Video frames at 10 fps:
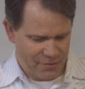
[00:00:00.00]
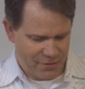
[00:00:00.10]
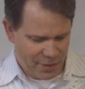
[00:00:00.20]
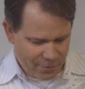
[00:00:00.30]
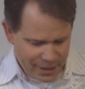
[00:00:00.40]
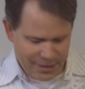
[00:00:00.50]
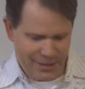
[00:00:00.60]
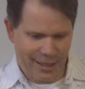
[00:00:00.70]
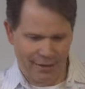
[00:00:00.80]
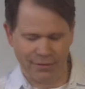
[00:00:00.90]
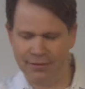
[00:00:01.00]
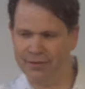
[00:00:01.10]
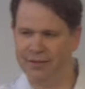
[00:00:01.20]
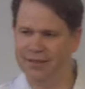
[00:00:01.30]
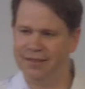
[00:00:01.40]
Slowing
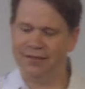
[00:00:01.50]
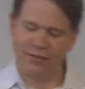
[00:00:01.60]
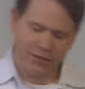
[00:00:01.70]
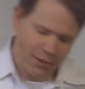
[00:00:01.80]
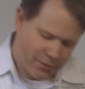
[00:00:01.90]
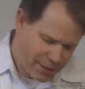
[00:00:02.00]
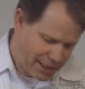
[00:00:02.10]
down. So